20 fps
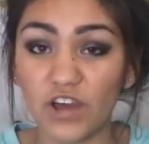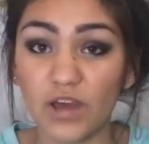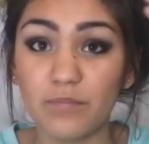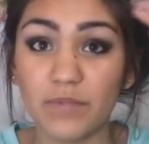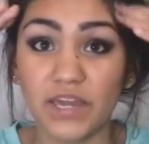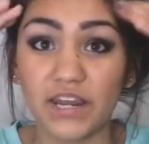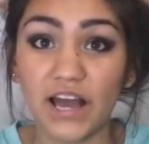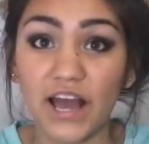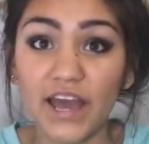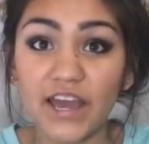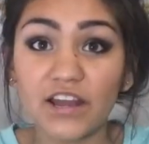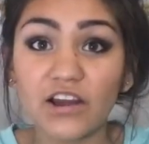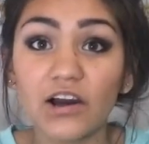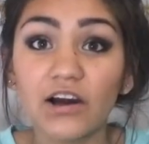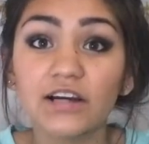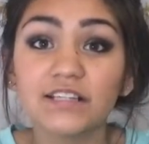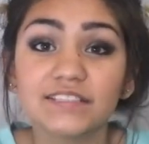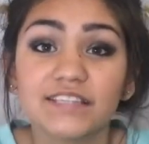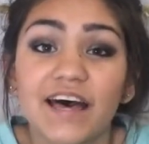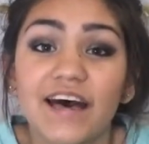I made eye
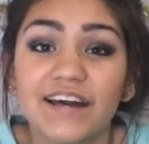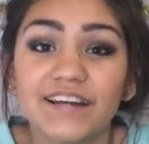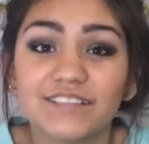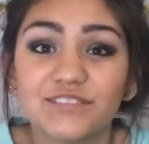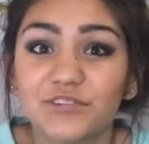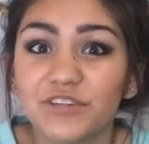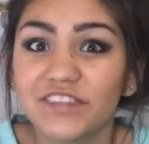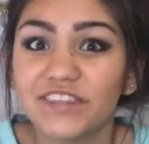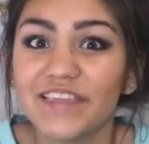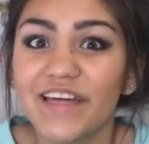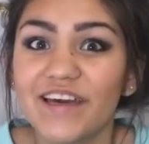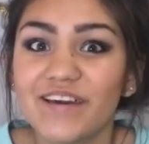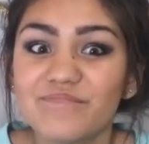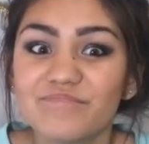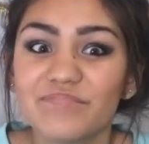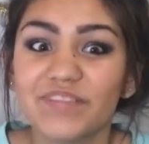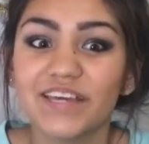contact with them.